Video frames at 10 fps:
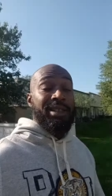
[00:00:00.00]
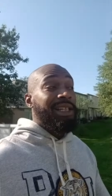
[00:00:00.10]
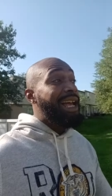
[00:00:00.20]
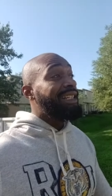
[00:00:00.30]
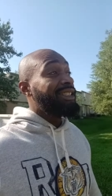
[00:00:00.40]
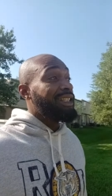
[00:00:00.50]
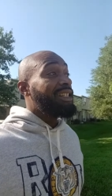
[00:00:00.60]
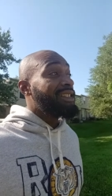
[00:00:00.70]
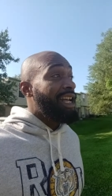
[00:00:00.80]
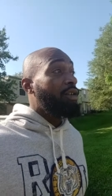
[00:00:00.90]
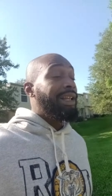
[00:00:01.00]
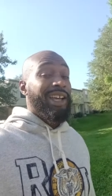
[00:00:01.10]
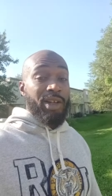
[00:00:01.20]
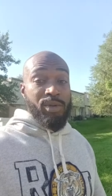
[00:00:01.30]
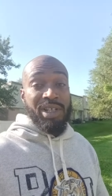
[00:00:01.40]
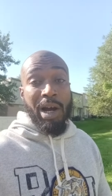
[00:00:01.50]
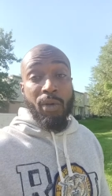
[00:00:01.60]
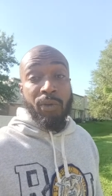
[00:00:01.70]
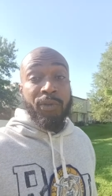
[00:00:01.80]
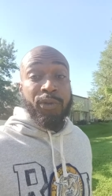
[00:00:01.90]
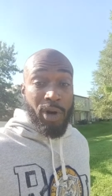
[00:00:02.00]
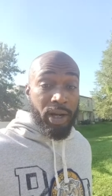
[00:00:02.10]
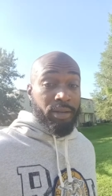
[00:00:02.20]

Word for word: That shit sound like it was out front.